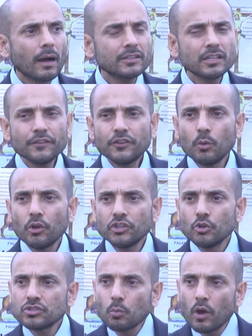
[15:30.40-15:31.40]
I don't know if you would
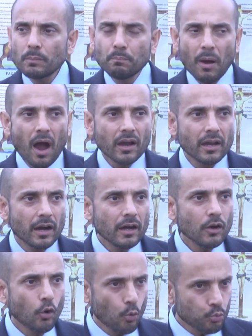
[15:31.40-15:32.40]
use the word
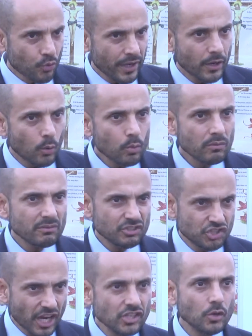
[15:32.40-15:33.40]
pukka or real,
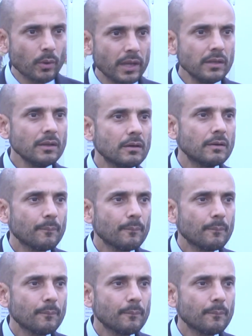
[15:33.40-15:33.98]
genuine,